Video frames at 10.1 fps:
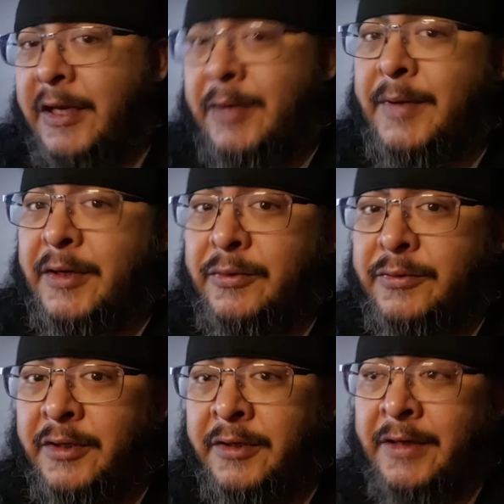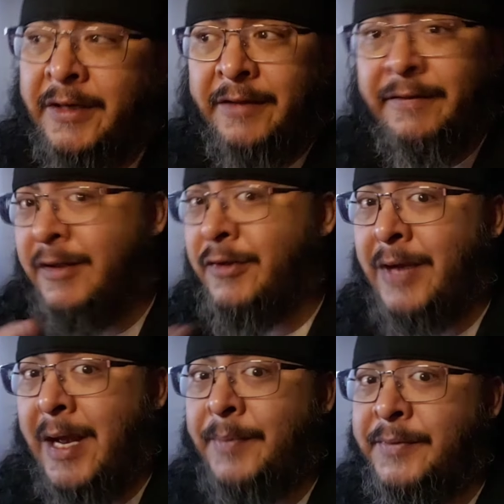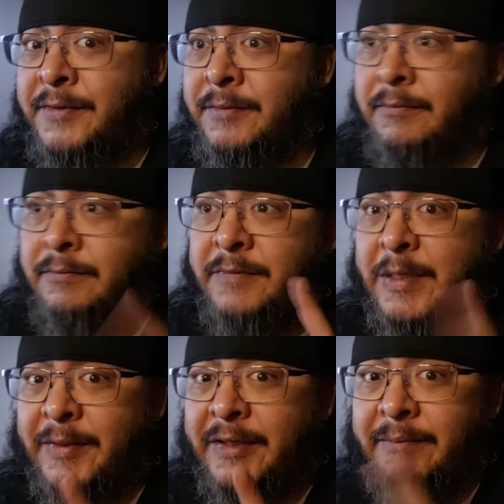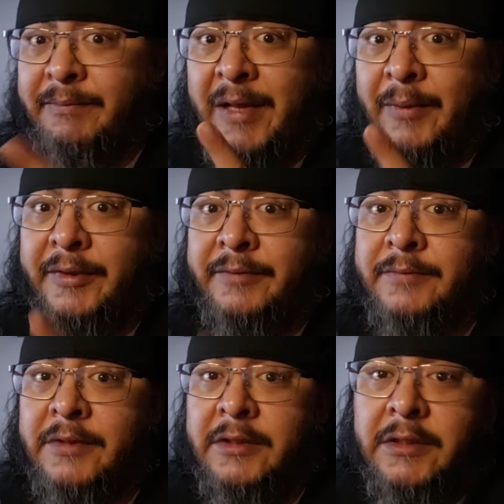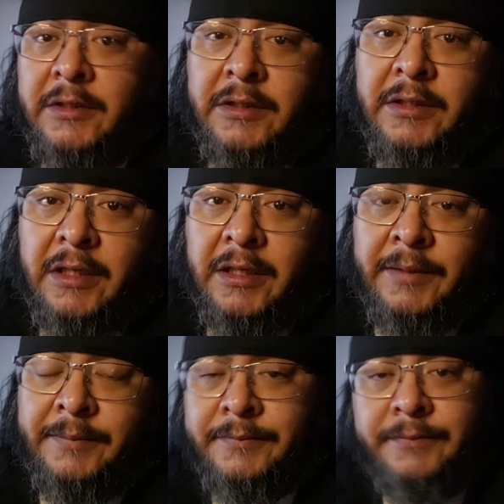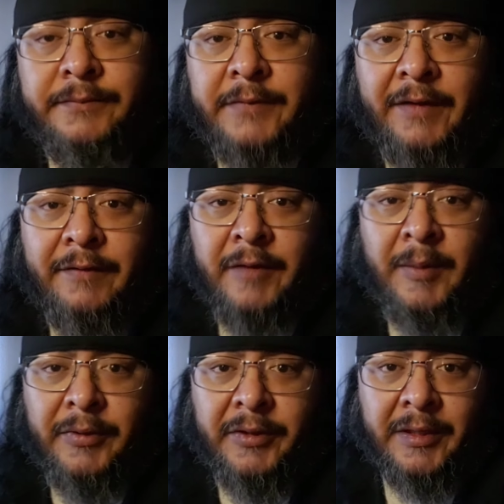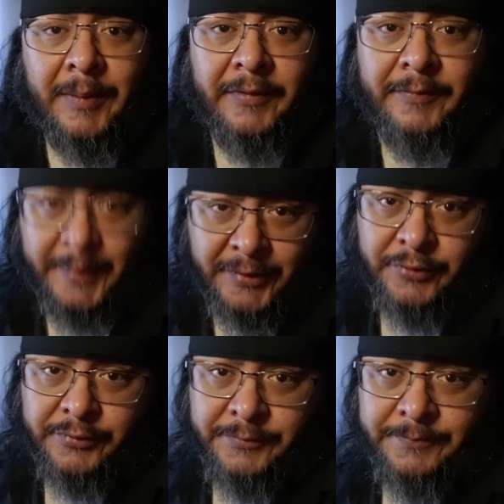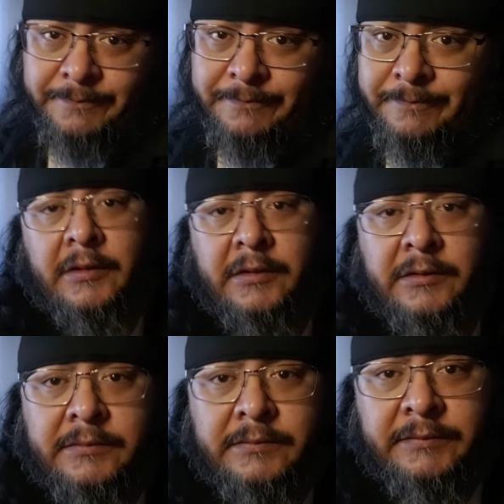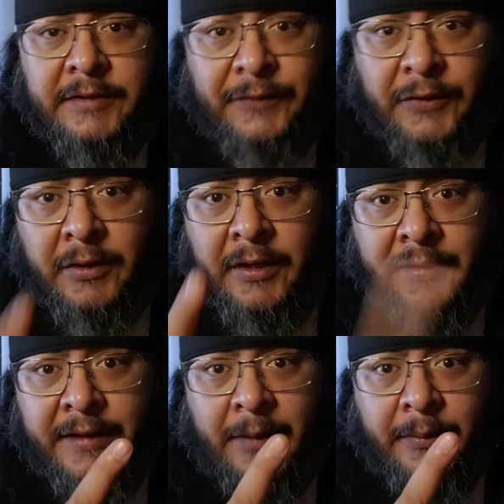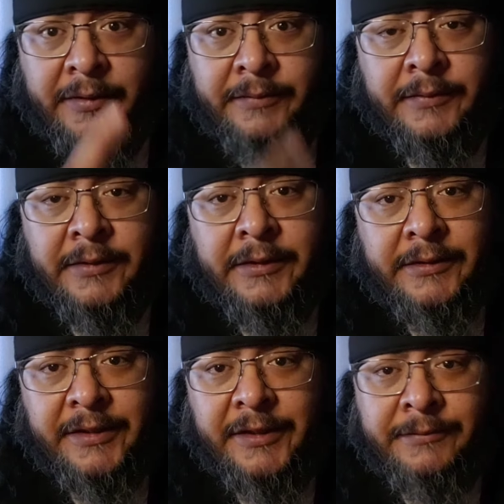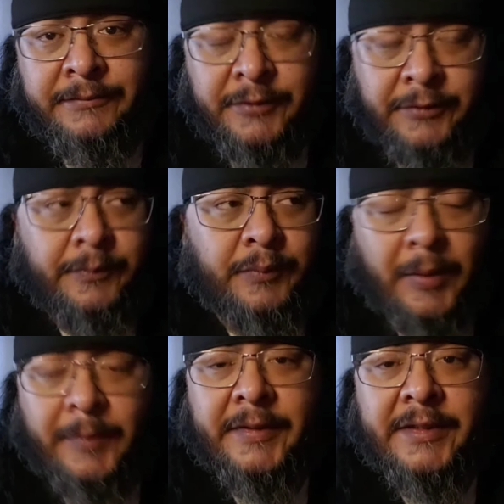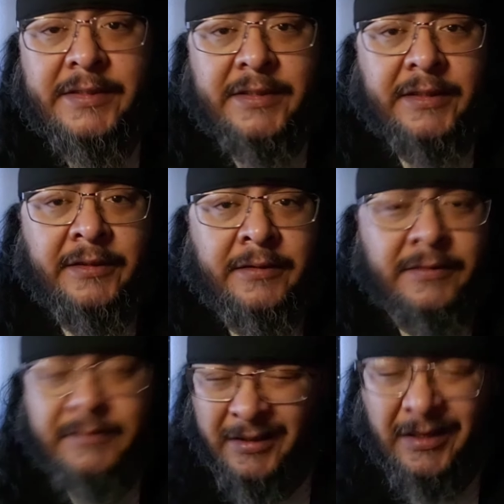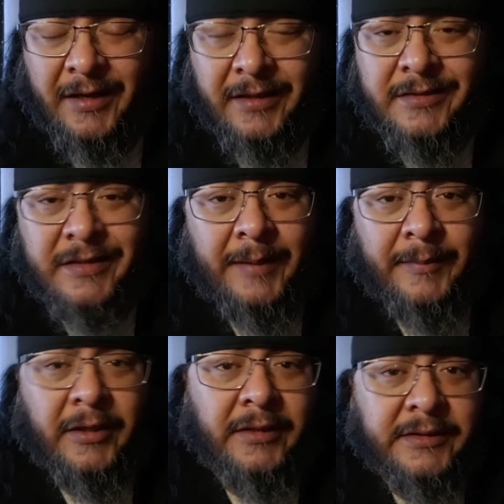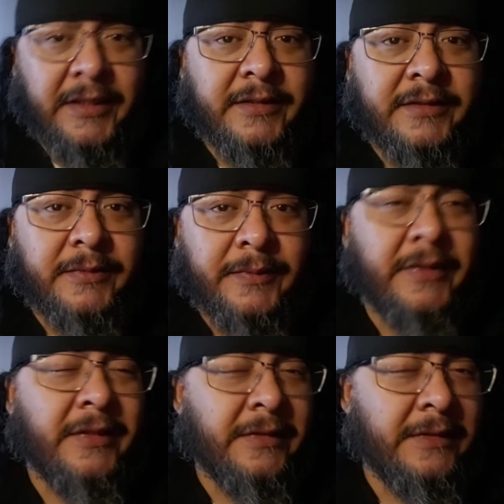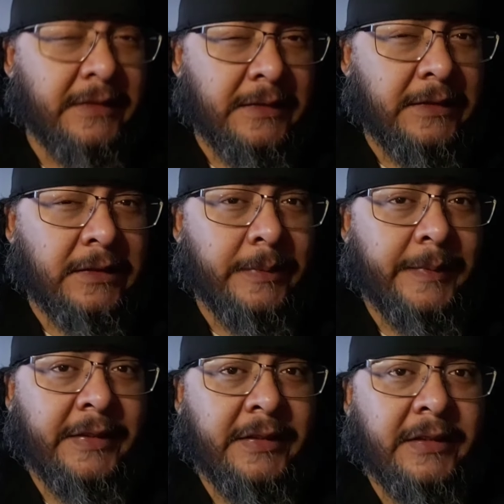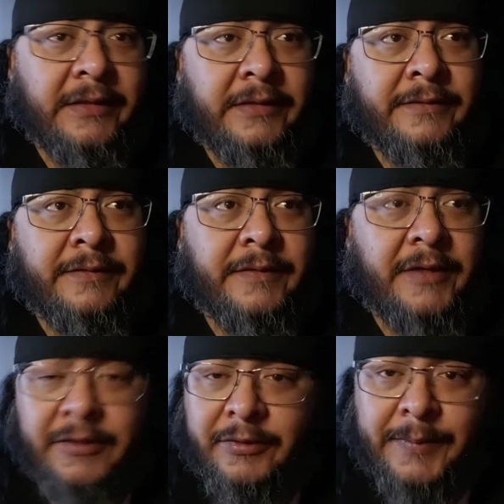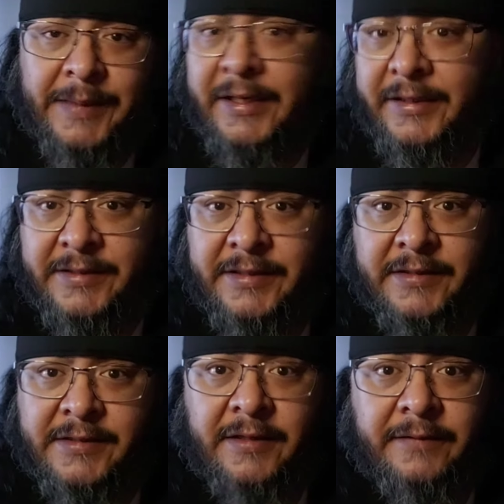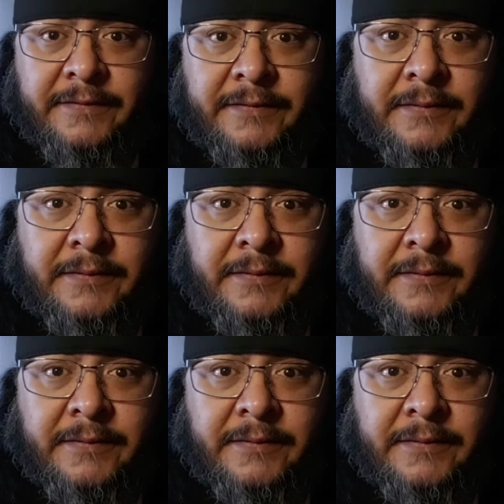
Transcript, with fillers: Anybody who's on any of the other apps, namely that one, um, I've uploaded a couple of pictures. If you're on that one, then you've probably seen a lot of the same content with a little bit of other behind the scenes stuff.